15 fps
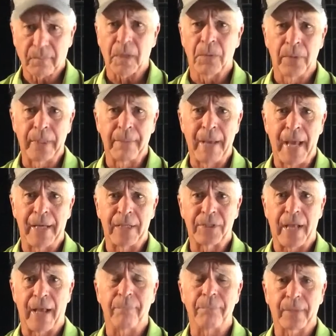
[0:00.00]
We can manage
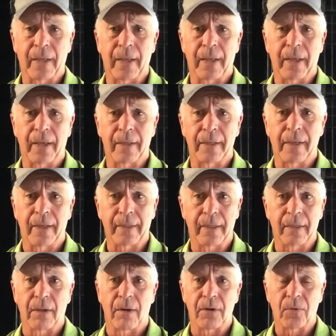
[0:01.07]
that and
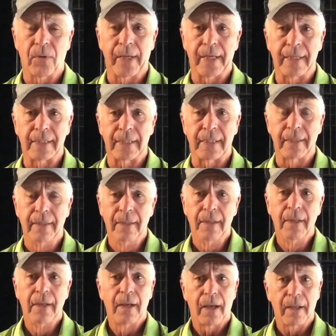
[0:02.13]
get along quite easily.
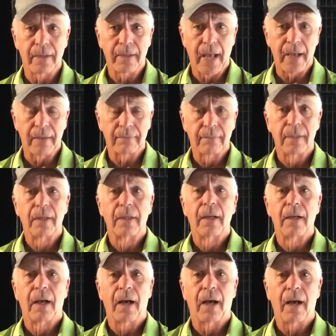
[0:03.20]
Other than
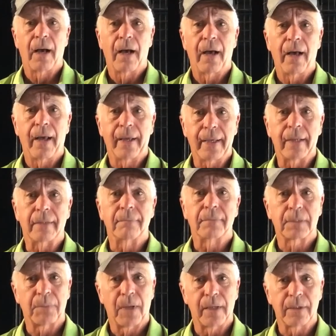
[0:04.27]
that, again,
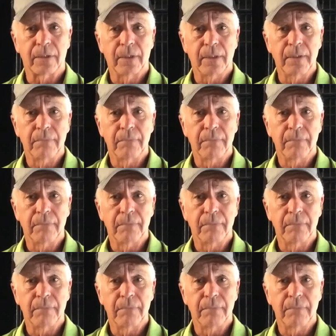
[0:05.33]
supplies are good.